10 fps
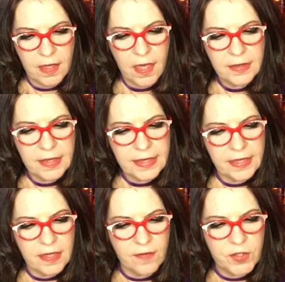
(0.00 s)
Unlucky
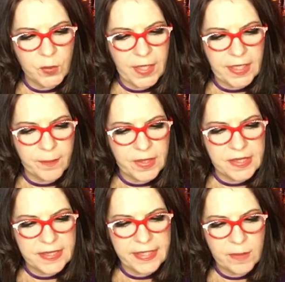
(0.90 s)
enough to wake up in a
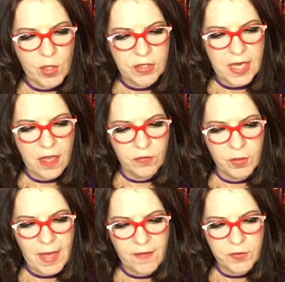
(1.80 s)
seedy motel
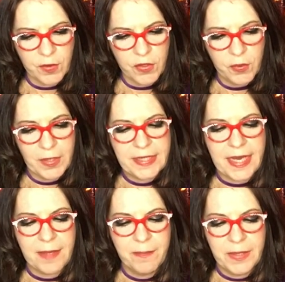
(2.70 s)
room after a
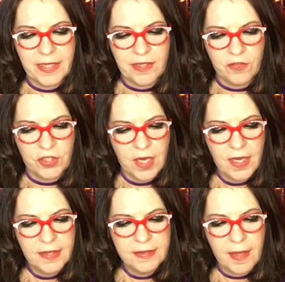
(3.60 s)
three-day binge,
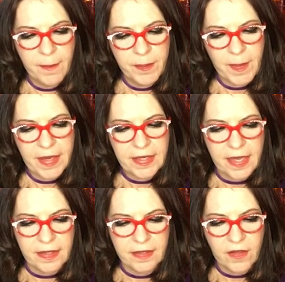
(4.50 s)
dumped by
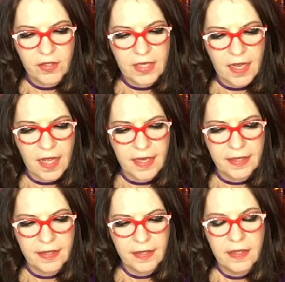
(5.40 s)
yet another
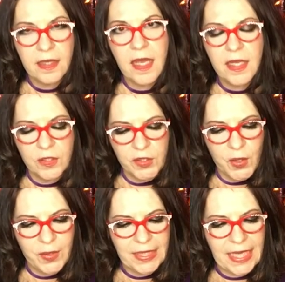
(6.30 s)
guy, and
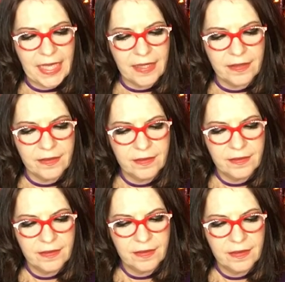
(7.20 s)
alone again.
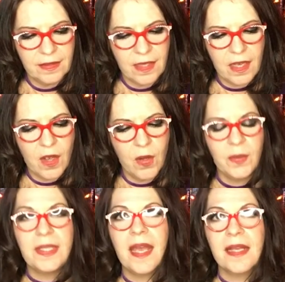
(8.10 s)

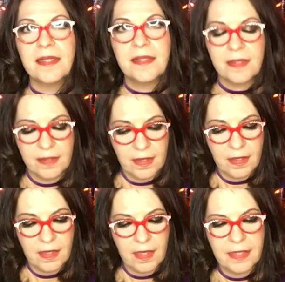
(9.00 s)
Oh, yes.
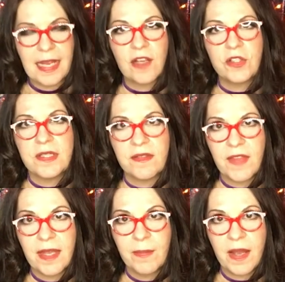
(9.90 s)
And now she's a
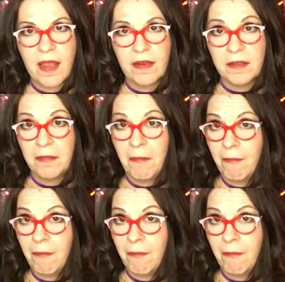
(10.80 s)
vampire.